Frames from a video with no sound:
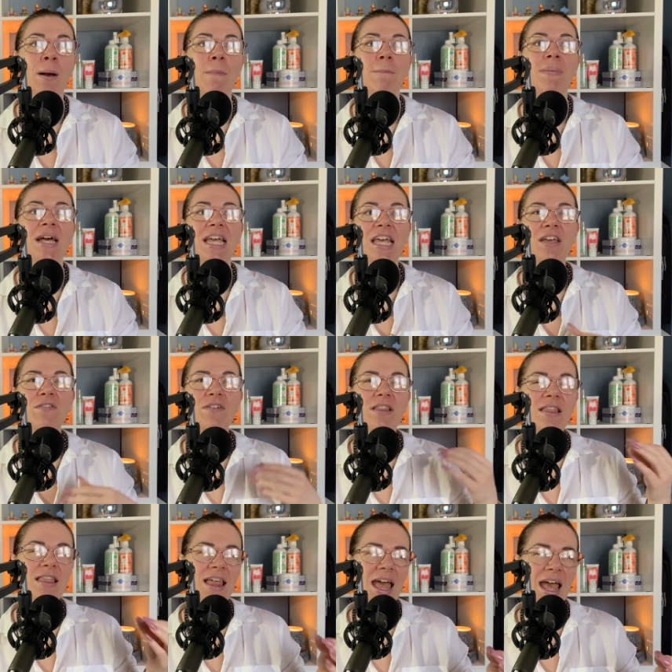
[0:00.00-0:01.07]
But
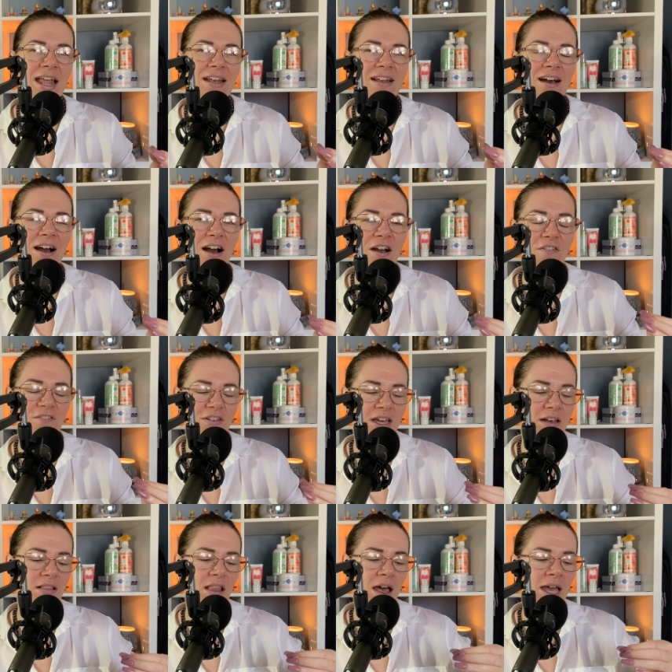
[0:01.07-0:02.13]
even then, I
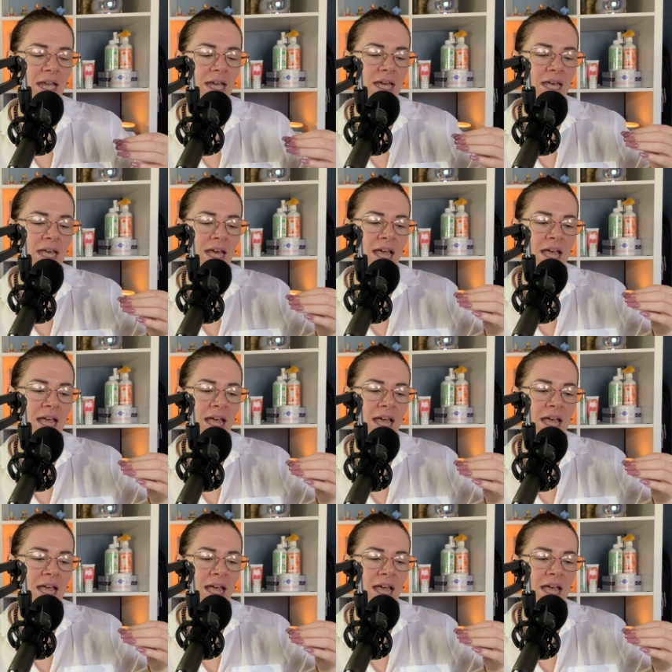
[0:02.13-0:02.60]
feel like